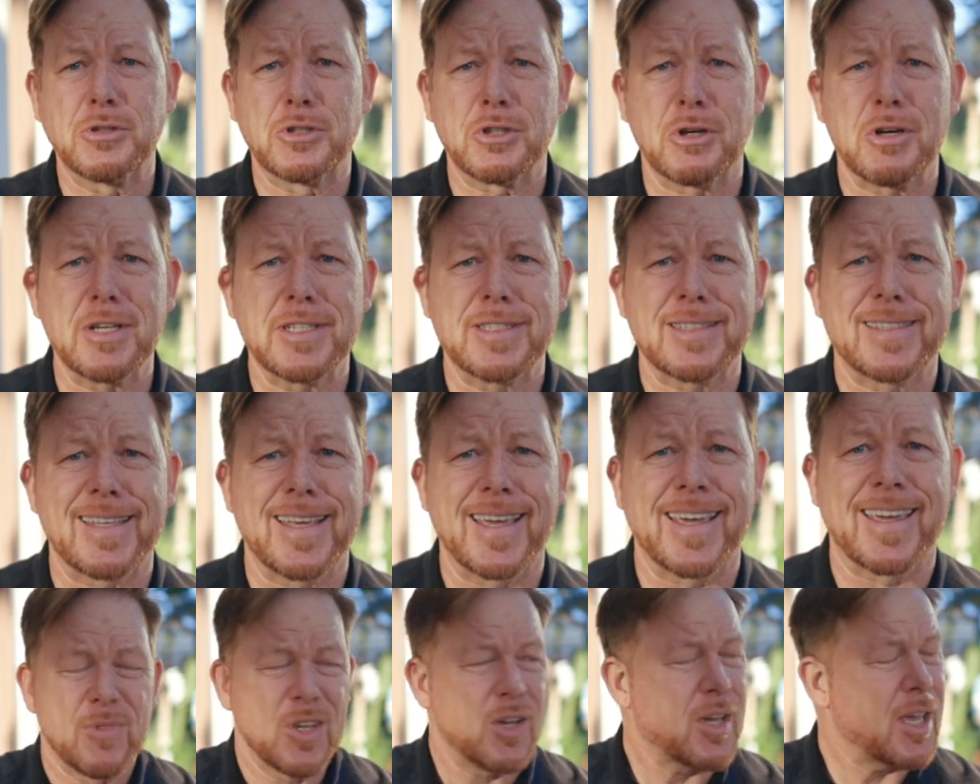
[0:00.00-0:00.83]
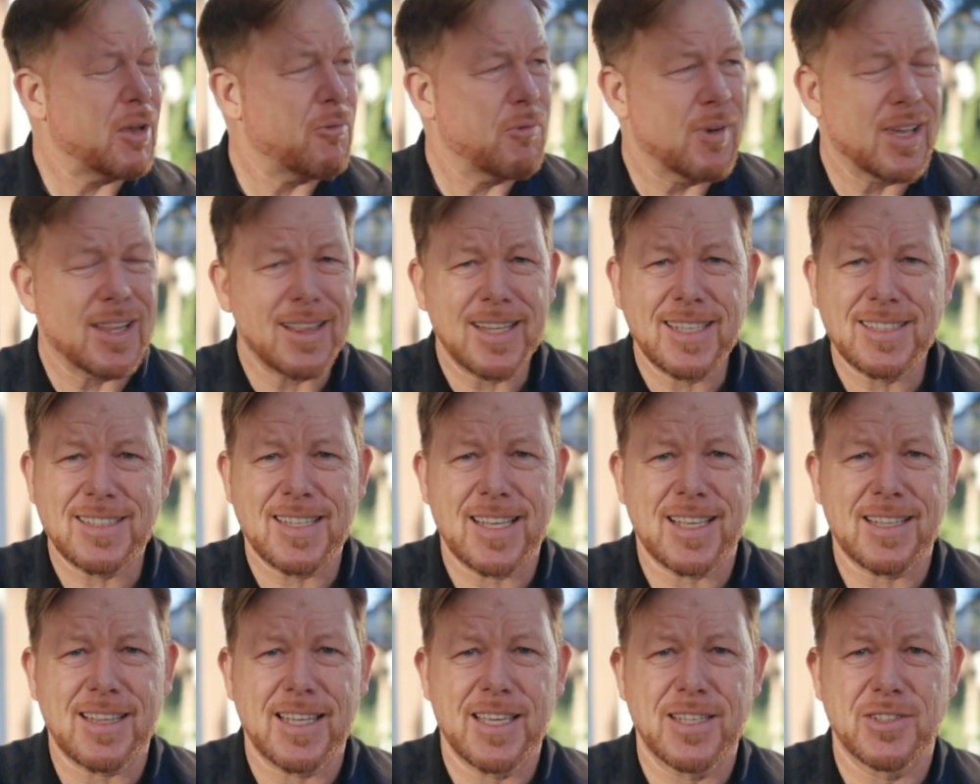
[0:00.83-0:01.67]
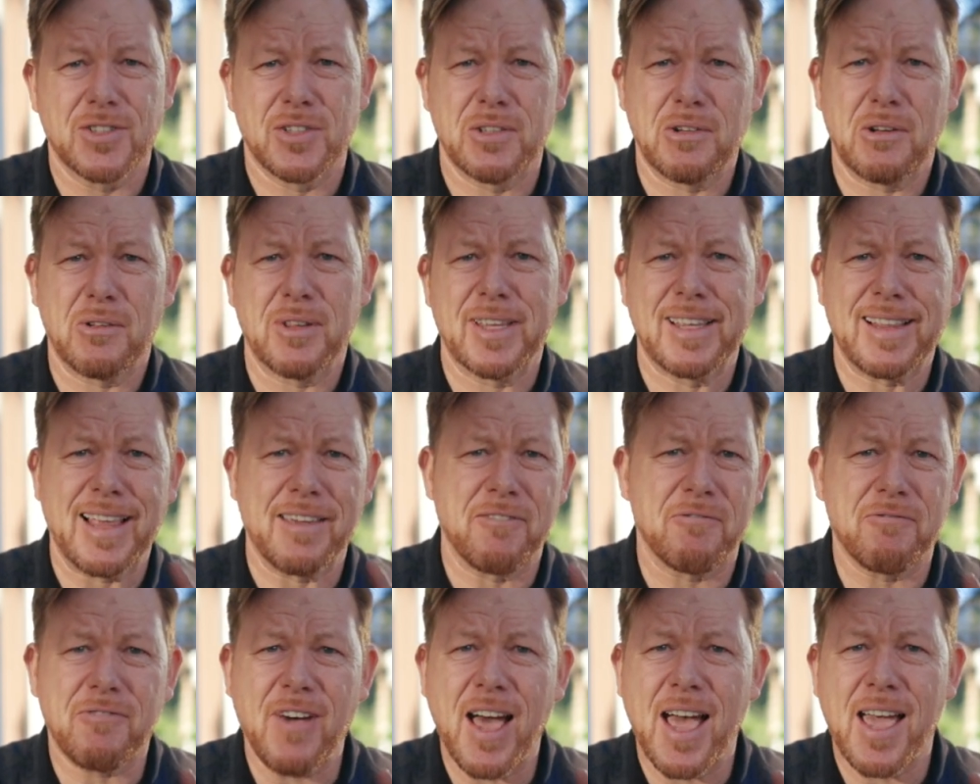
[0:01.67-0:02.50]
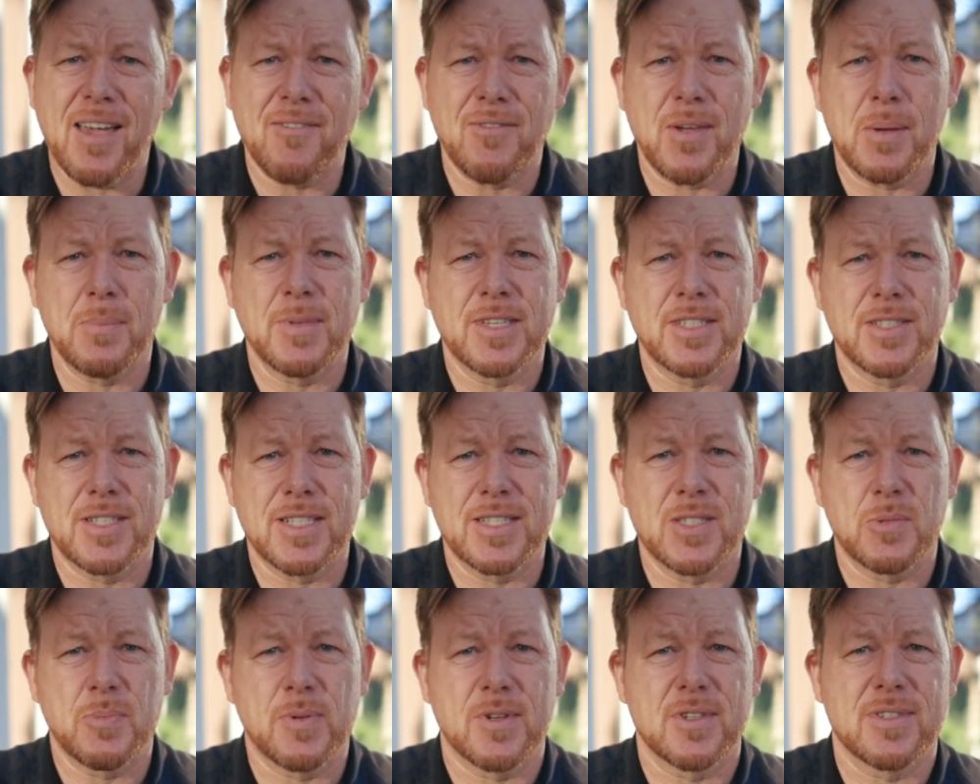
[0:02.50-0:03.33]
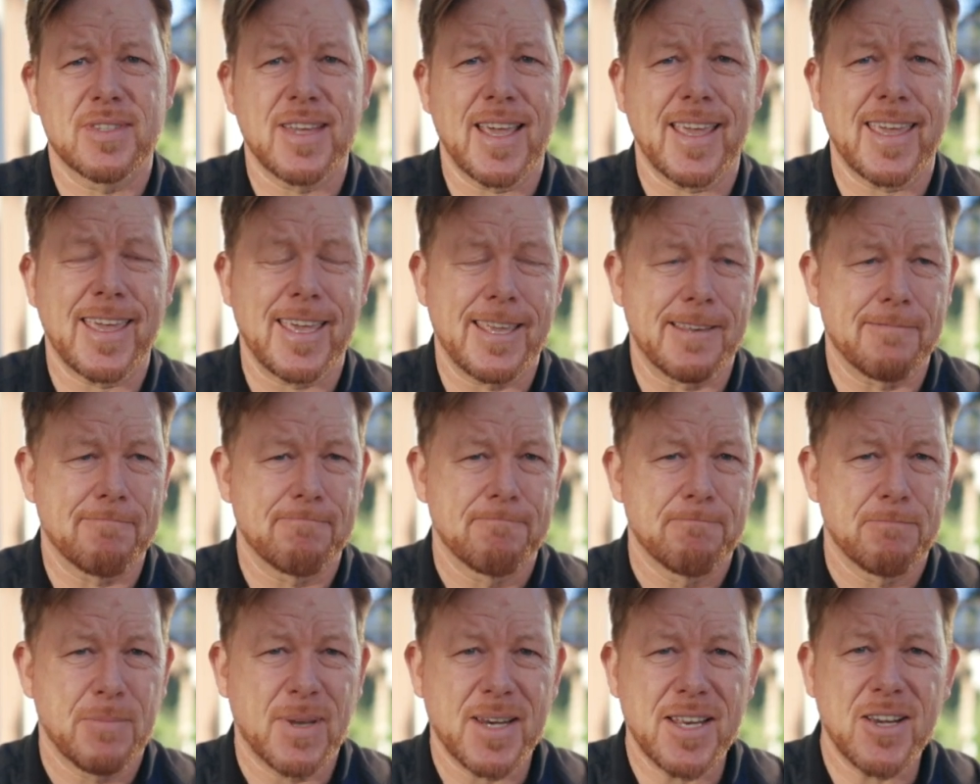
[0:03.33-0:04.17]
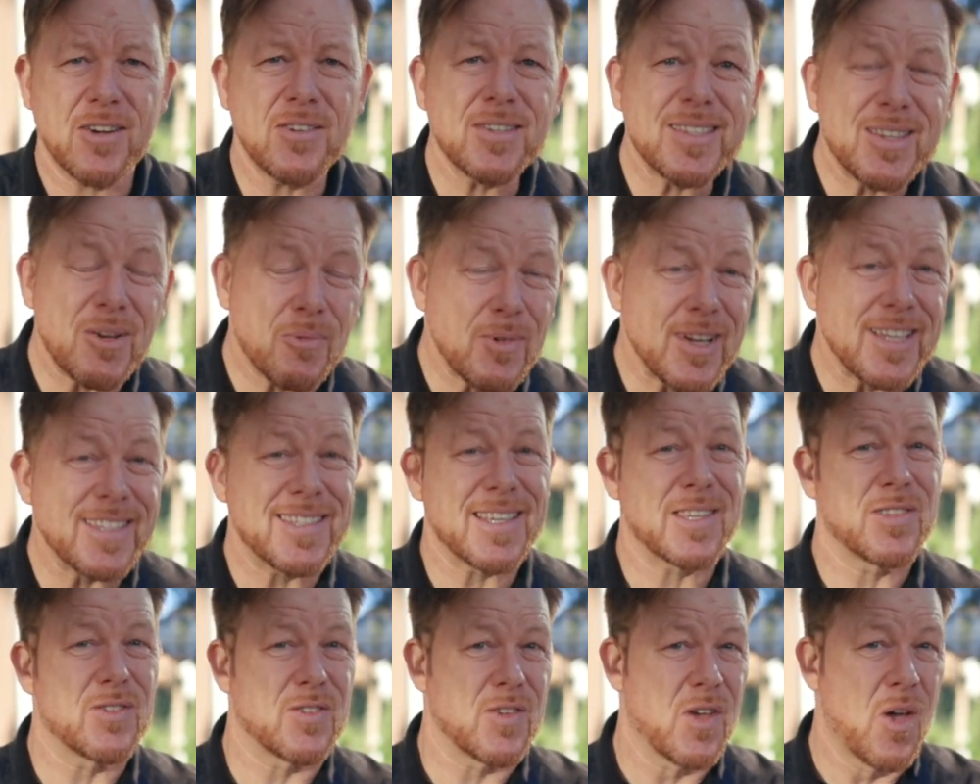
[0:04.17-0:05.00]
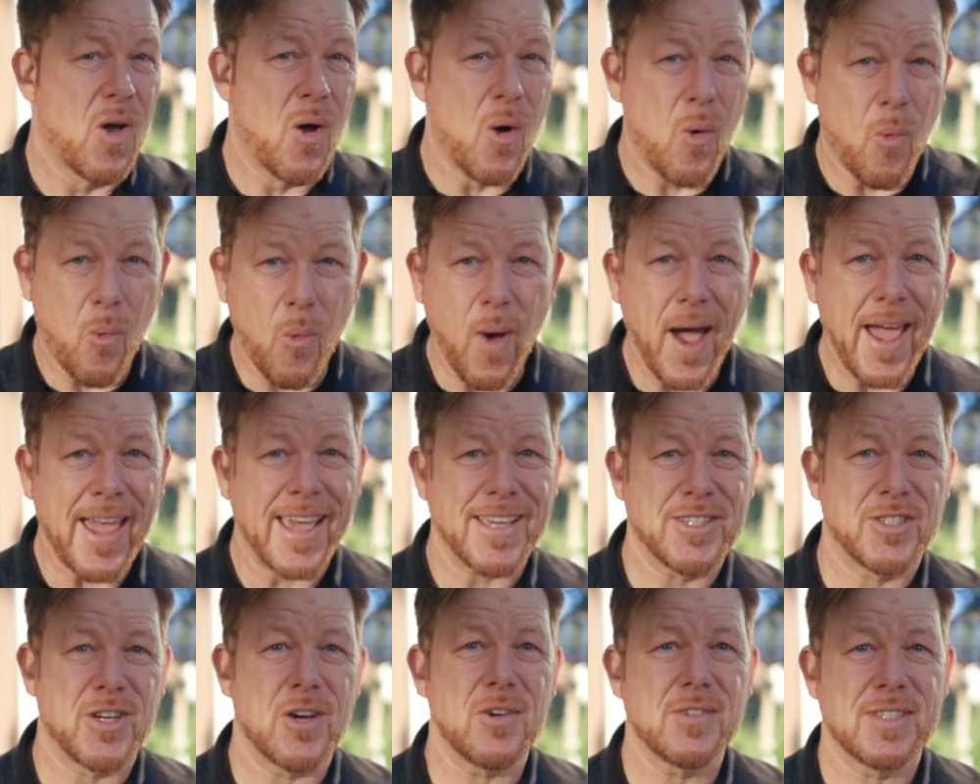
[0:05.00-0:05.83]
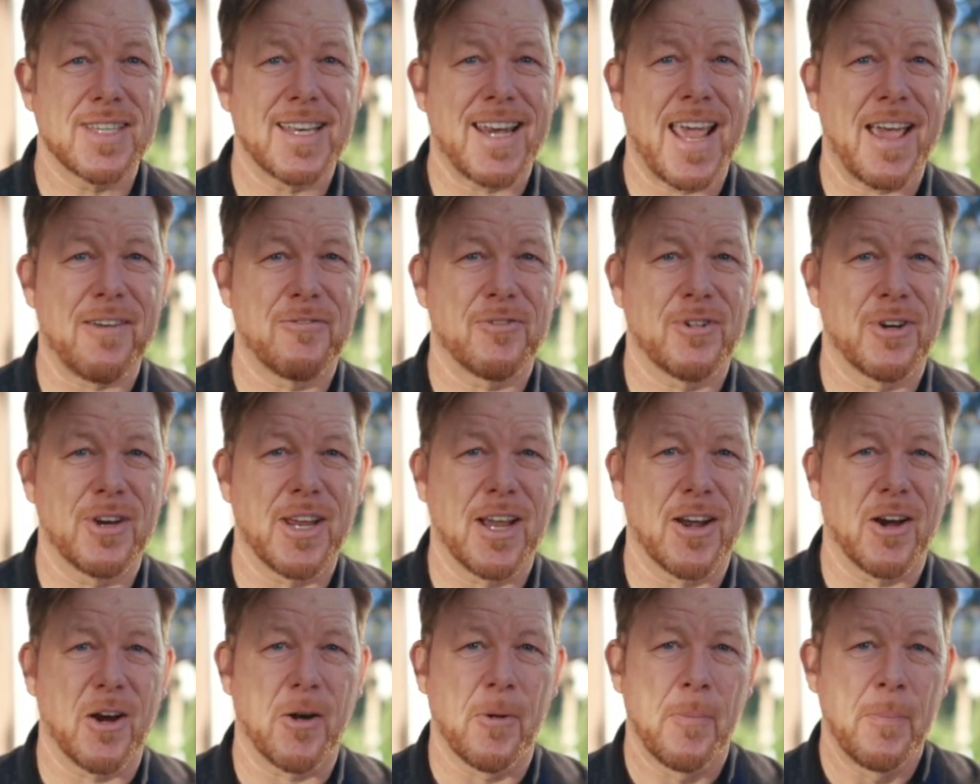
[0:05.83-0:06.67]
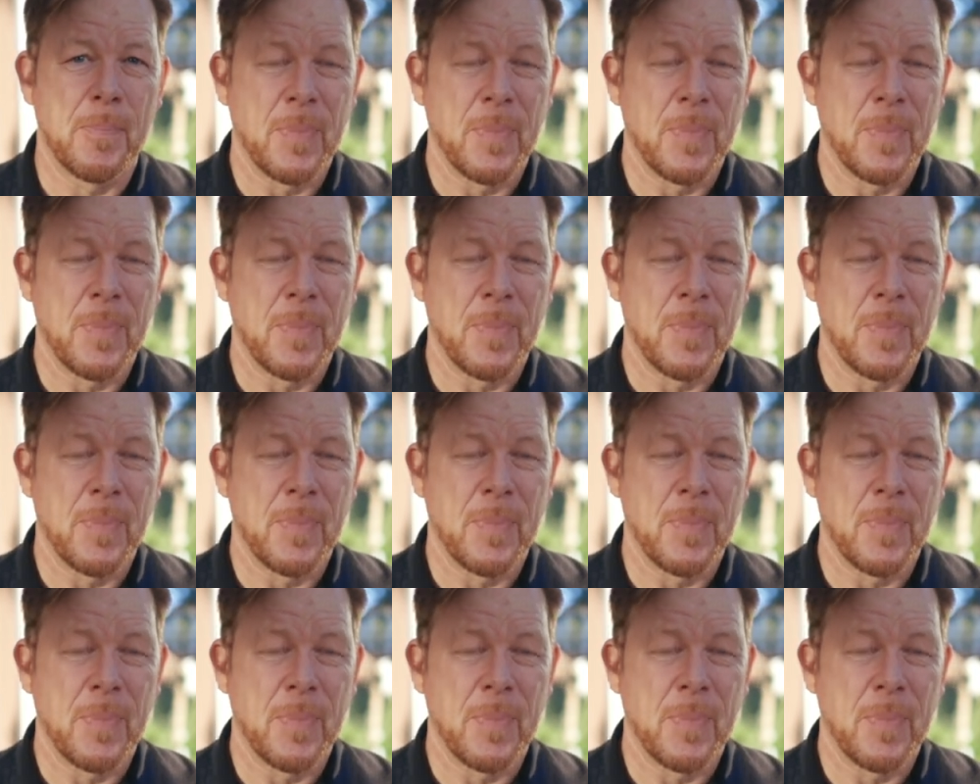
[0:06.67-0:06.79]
joystick. You can realistically shoot only like 5 images per second. But here's the reasons why I chose it after a year.